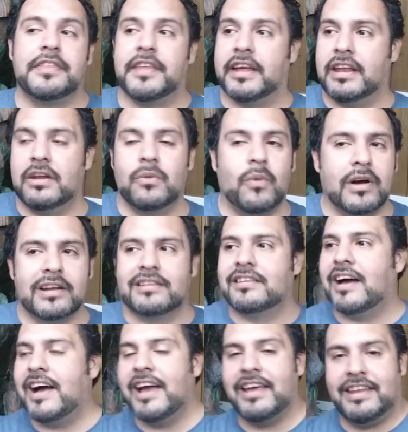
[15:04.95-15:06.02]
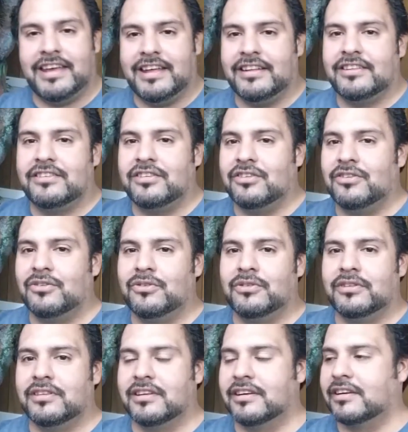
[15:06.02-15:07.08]
They didn't want to tie it into
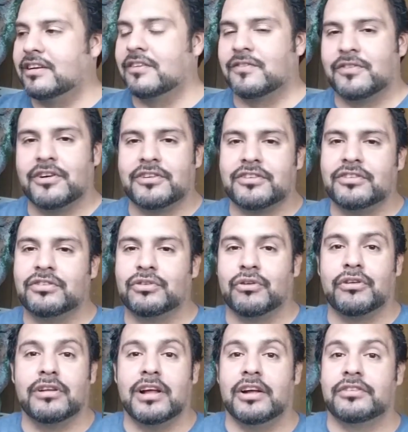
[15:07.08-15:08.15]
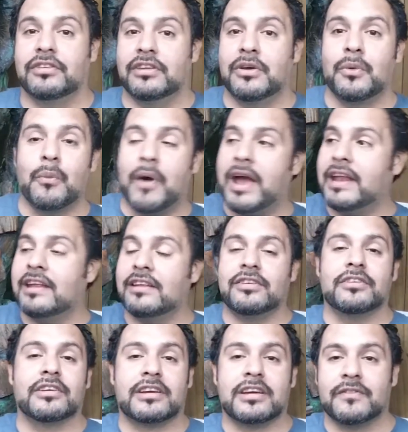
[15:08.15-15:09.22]
the Convergence storyline, so they waited
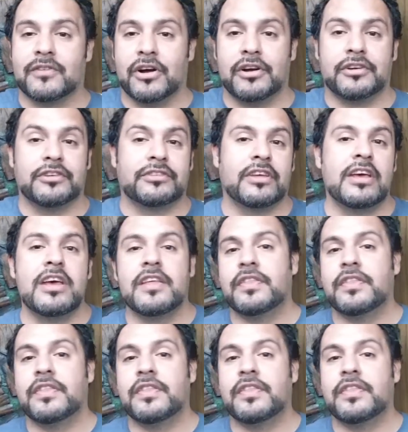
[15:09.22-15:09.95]
till the Convergence.